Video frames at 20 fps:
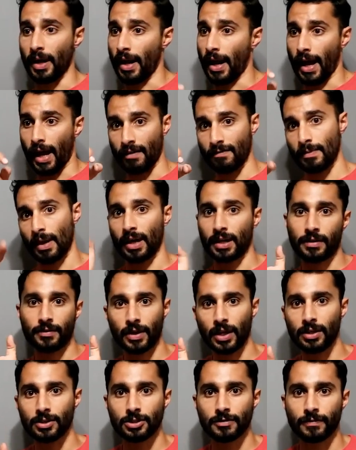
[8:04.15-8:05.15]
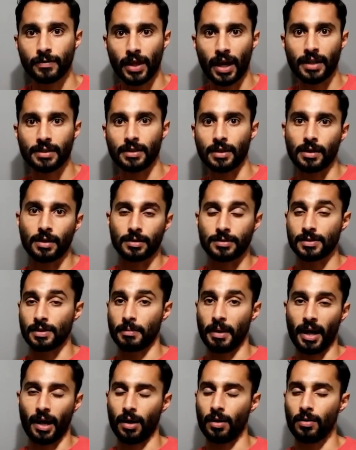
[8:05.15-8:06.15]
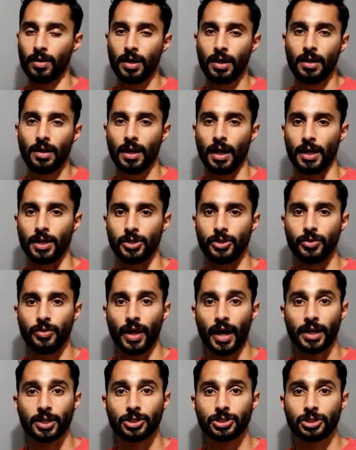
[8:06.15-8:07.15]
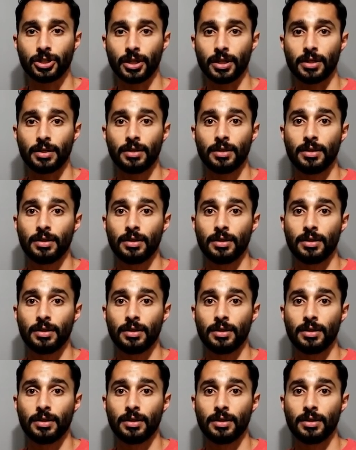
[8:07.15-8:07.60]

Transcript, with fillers: and have magnification for that thing somehow and do that shit,